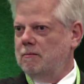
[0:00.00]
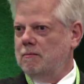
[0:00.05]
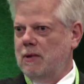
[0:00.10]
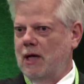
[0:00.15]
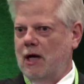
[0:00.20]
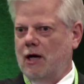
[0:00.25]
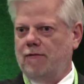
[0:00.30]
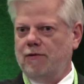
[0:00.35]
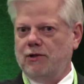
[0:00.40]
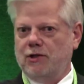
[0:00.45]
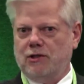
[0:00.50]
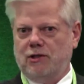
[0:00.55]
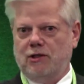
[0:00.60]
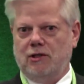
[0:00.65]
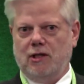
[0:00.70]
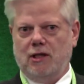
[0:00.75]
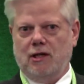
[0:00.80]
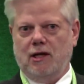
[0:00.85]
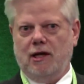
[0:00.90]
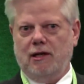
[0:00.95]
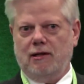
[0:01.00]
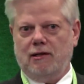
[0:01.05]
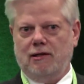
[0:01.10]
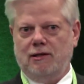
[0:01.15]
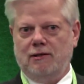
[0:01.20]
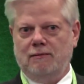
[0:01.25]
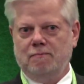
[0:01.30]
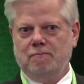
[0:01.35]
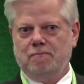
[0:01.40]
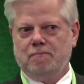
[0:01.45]
harvest to
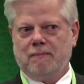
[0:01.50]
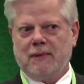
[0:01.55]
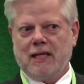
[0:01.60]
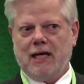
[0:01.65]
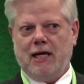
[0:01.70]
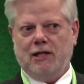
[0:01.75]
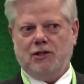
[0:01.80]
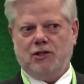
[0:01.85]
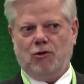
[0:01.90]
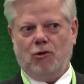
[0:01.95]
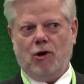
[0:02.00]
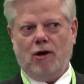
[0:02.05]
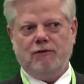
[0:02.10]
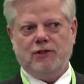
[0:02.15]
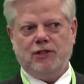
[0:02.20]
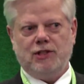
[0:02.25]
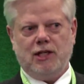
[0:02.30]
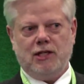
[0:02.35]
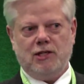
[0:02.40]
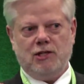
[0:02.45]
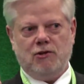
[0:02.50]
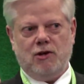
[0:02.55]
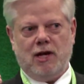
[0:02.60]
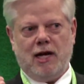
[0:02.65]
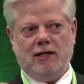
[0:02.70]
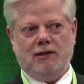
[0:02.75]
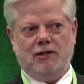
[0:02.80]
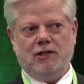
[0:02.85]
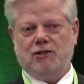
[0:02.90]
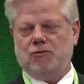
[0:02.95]
another. And so all of a sudden you
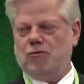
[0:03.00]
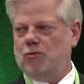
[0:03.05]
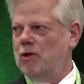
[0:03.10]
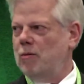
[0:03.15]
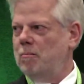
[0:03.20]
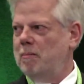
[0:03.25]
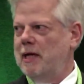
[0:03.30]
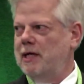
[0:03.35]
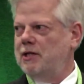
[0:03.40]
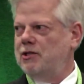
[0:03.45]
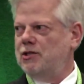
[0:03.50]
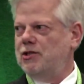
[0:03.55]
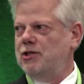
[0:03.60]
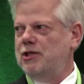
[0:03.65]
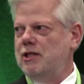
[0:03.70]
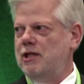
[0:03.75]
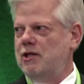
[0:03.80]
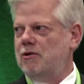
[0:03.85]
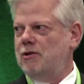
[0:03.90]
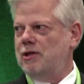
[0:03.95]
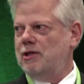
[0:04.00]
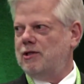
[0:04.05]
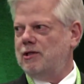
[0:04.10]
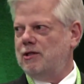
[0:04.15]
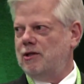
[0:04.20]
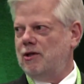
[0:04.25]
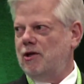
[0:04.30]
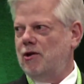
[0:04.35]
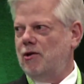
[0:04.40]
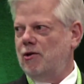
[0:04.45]
had this real major decrease
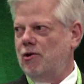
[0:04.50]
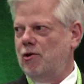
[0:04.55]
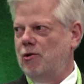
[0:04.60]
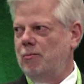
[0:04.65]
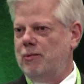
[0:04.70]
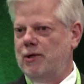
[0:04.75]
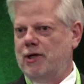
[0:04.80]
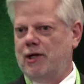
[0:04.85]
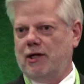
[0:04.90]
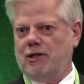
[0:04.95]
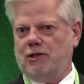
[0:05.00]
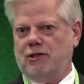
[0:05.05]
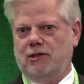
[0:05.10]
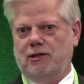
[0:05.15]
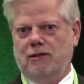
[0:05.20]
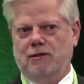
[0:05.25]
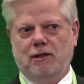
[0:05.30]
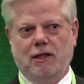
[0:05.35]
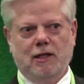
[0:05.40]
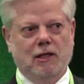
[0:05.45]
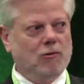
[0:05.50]
in cocoa production,